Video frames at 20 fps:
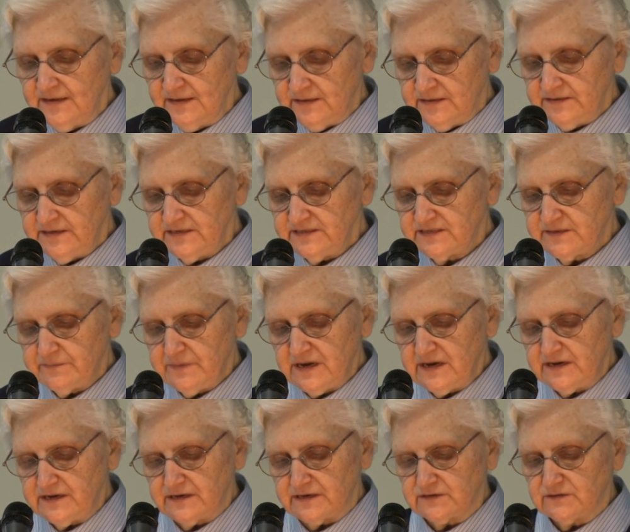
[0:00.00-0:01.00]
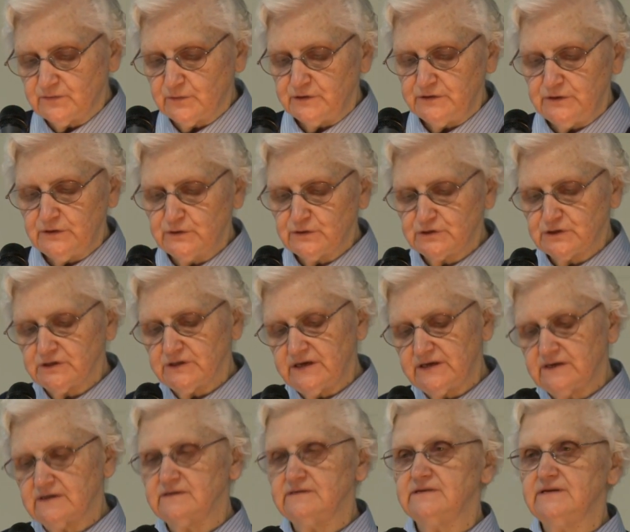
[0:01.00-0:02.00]
These meetings were usually
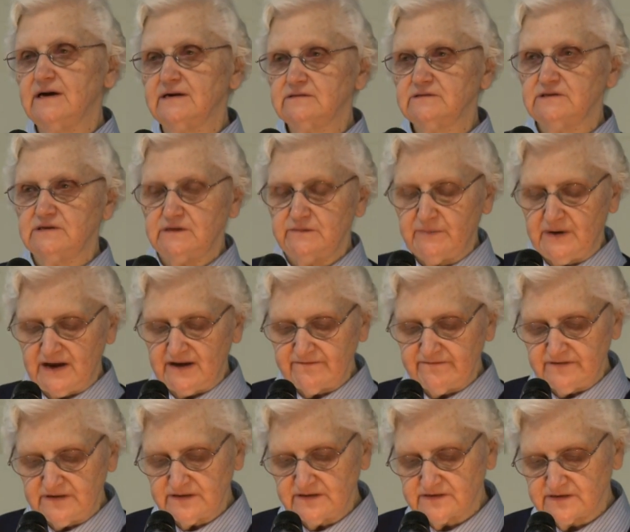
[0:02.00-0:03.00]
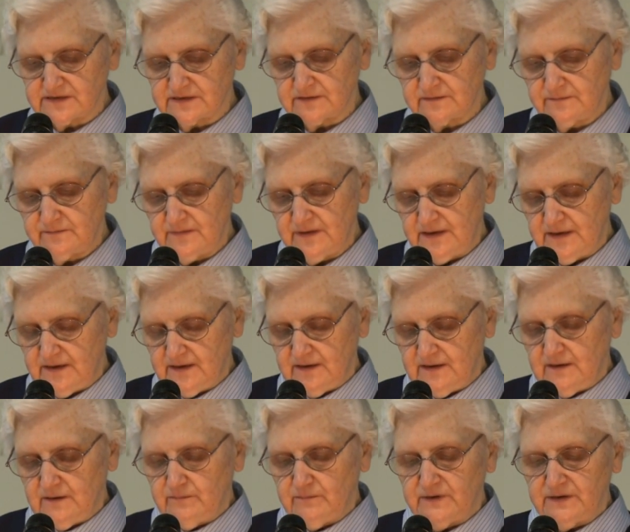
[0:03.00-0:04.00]
conducted by Vincent,
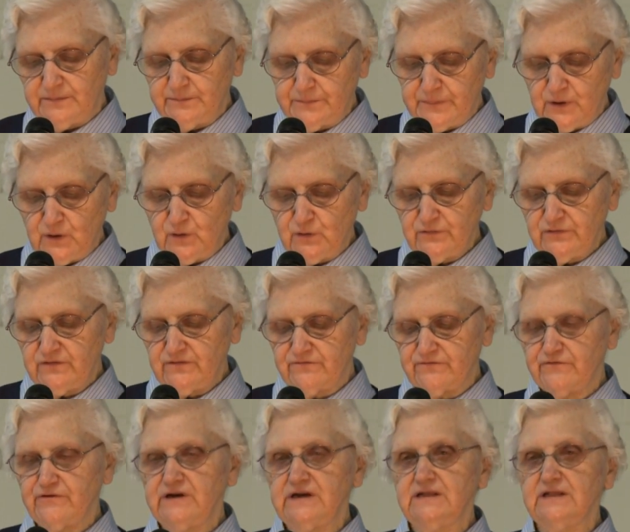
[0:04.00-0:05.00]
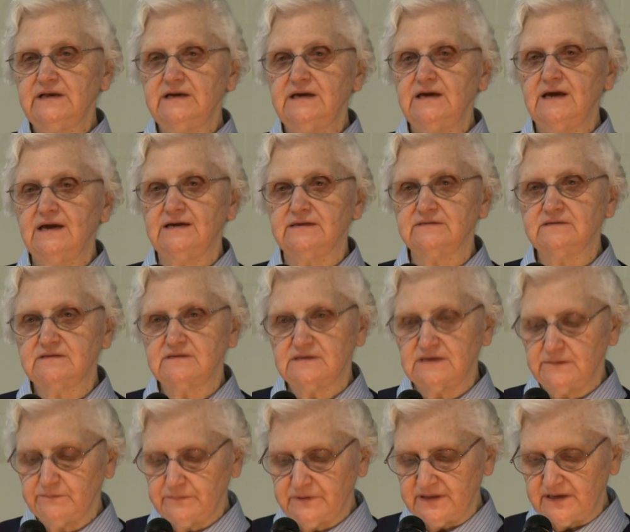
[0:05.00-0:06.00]
but both freely and
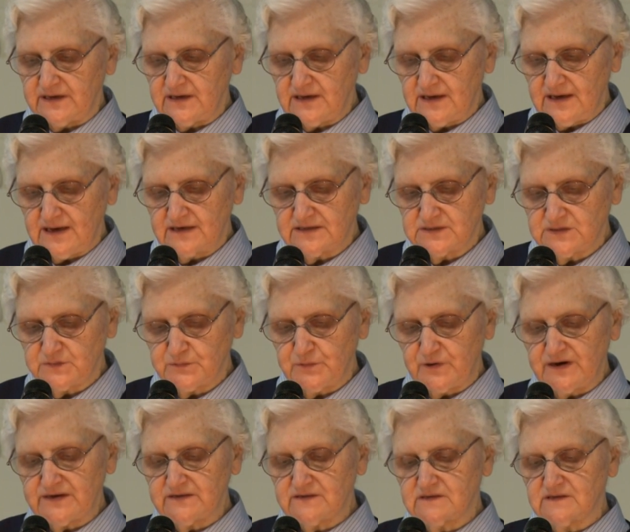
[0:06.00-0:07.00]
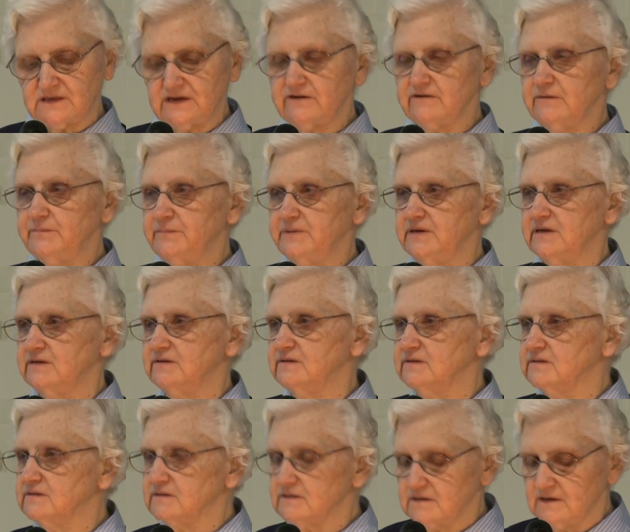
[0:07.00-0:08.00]
simply expressed their
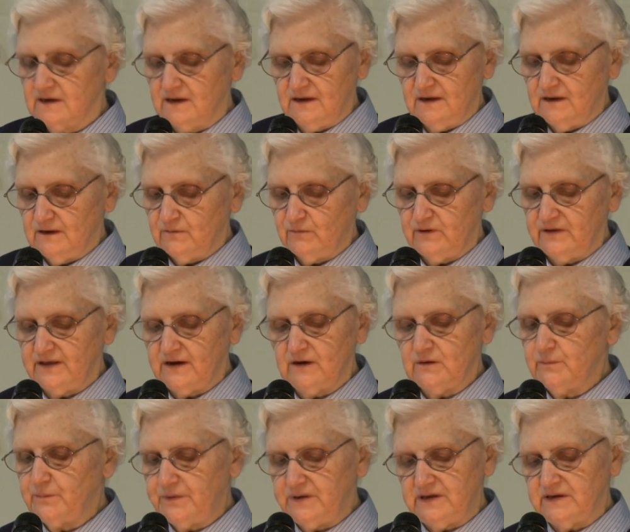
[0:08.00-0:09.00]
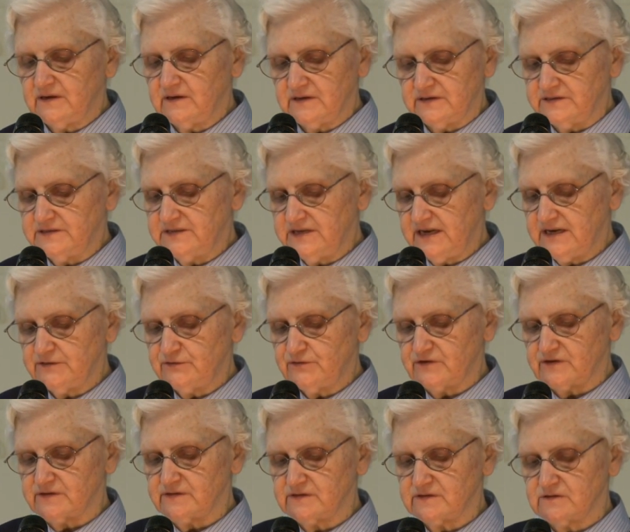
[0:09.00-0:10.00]
opinions without being
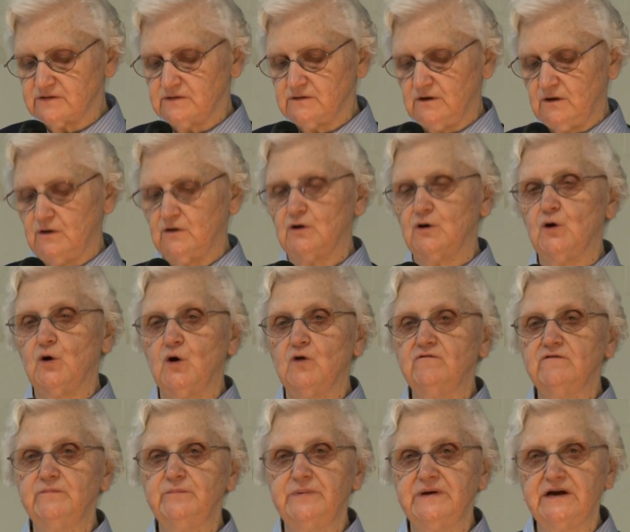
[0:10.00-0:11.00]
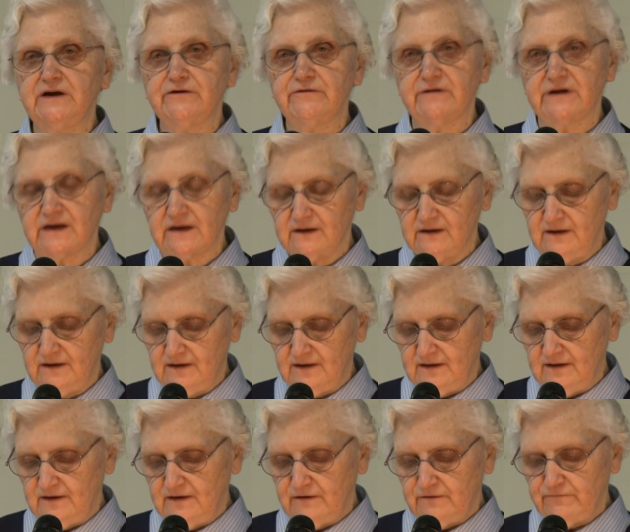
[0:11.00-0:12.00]
contentious or overbearing,
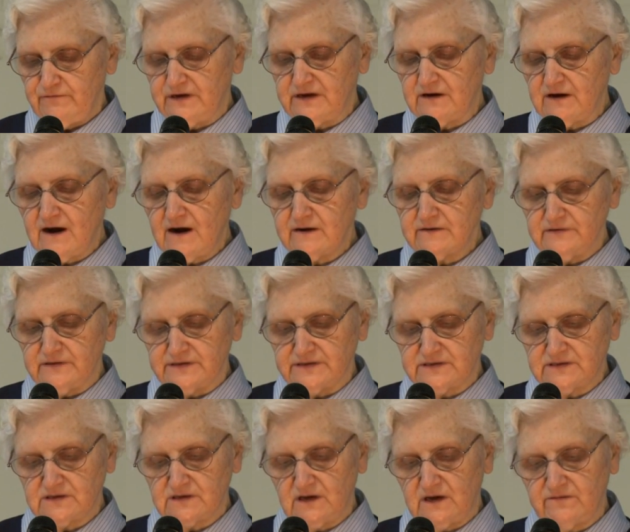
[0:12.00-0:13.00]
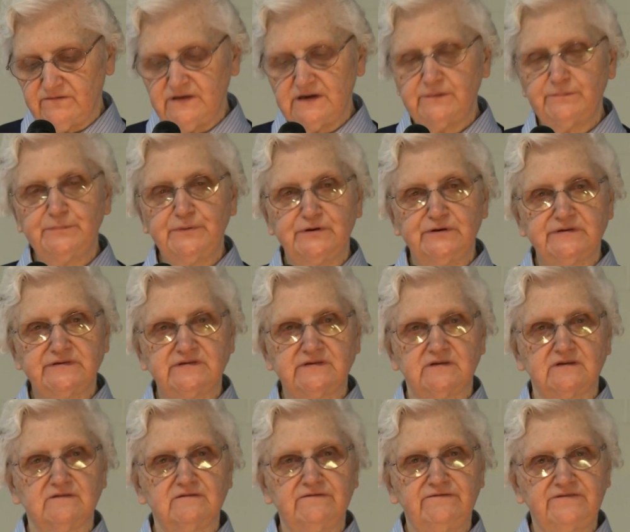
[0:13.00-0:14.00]
regardless of their
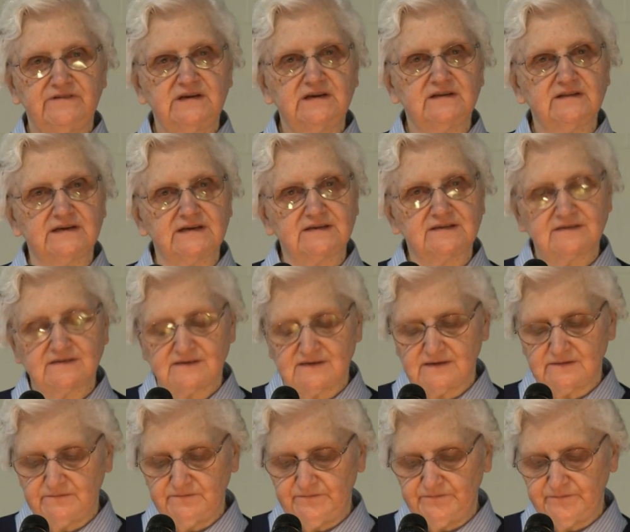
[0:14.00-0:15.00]
personal feelings.